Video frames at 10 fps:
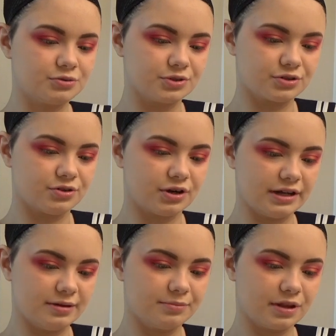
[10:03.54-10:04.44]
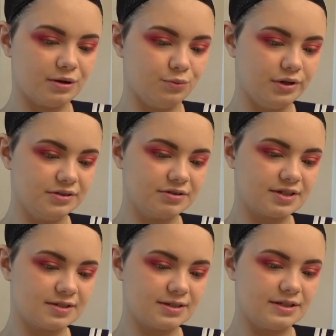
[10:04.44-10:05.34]
was cream, it will
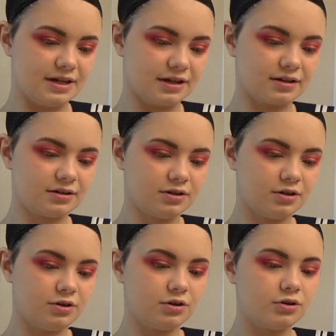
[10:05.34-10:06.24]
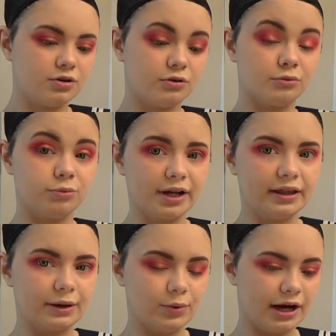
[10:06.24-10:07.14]
stick
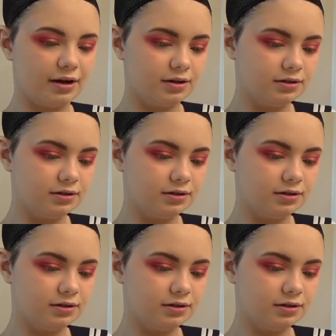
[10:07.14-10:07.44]
really well.